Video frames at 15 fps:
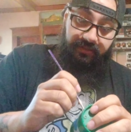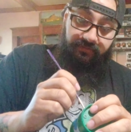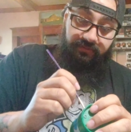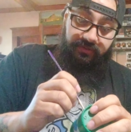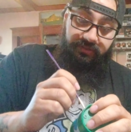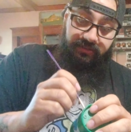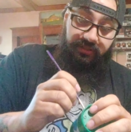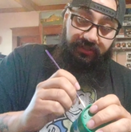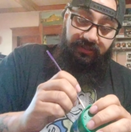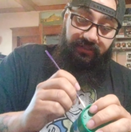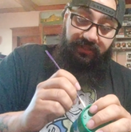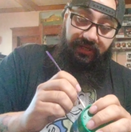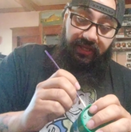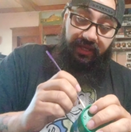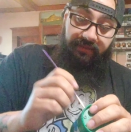we're just gonna
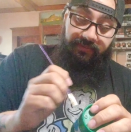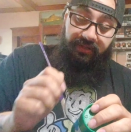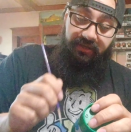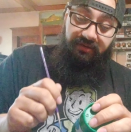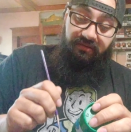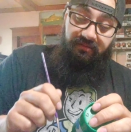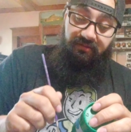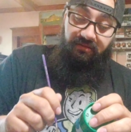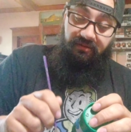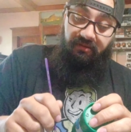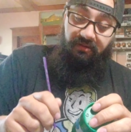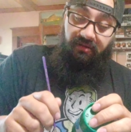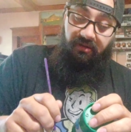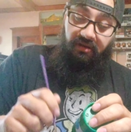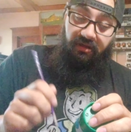dab it
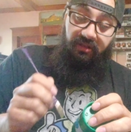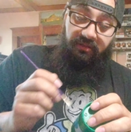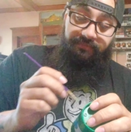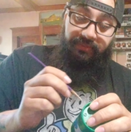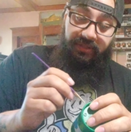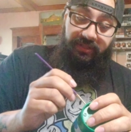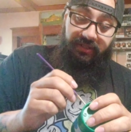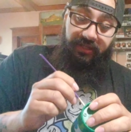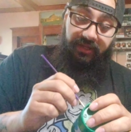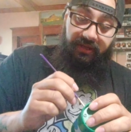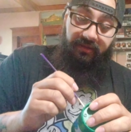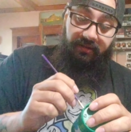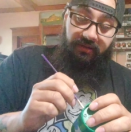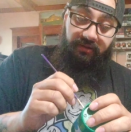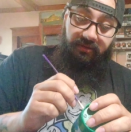all up in there